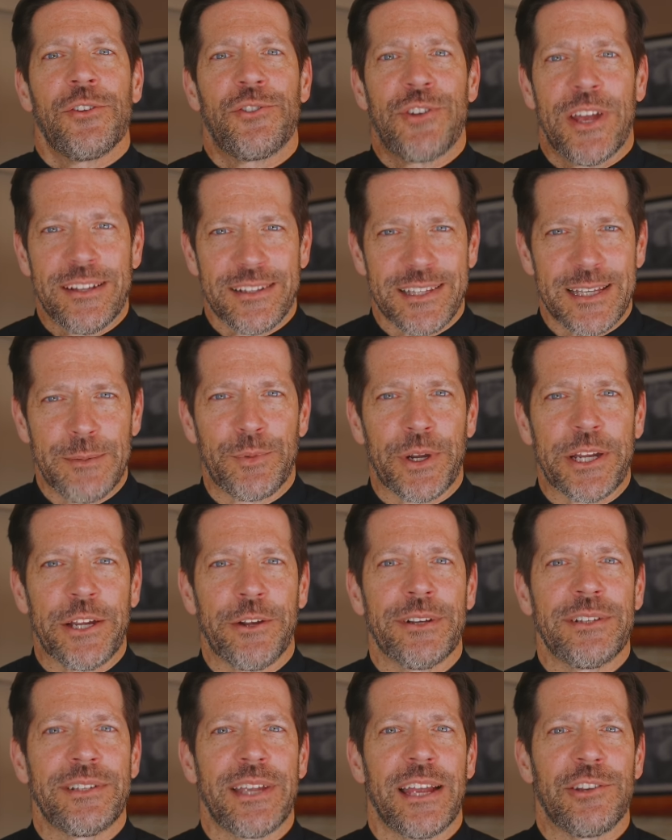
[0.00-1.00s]
Gently bring
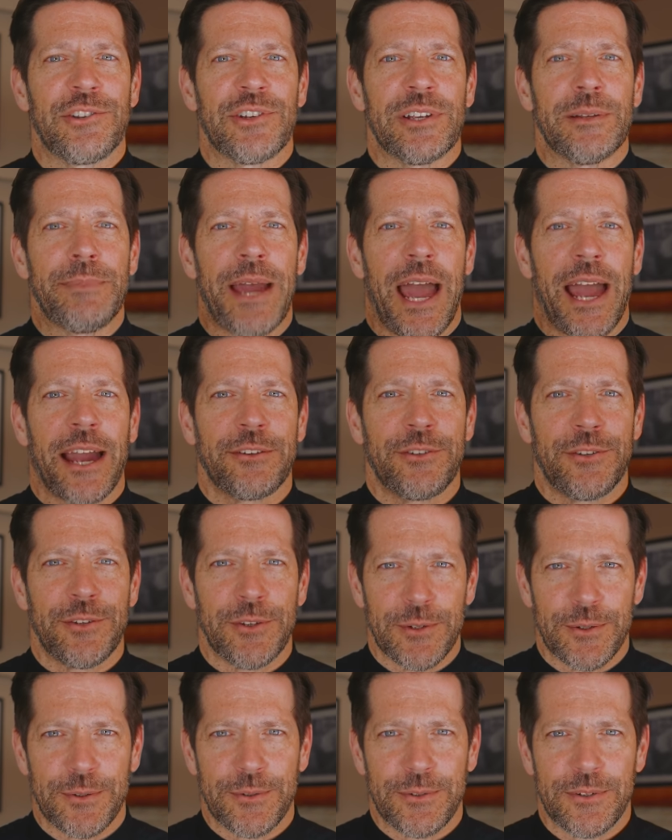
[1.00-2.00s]
your attention back
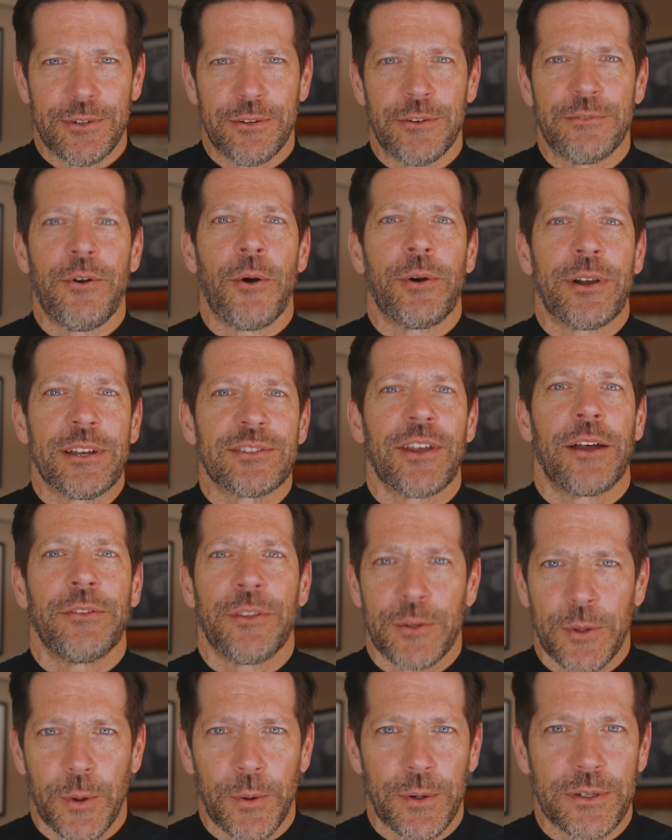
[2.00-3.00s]
to focus on
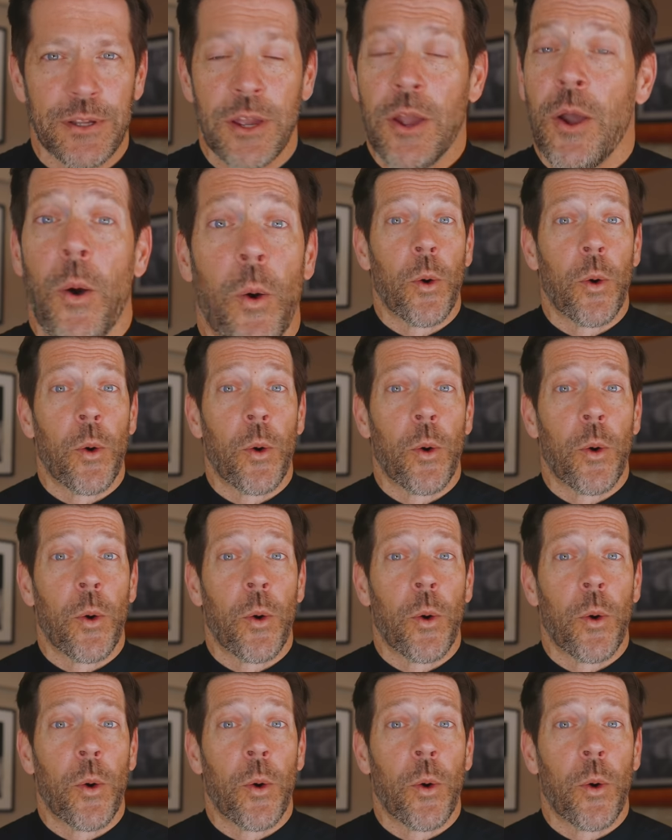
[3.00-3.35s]
the Lord.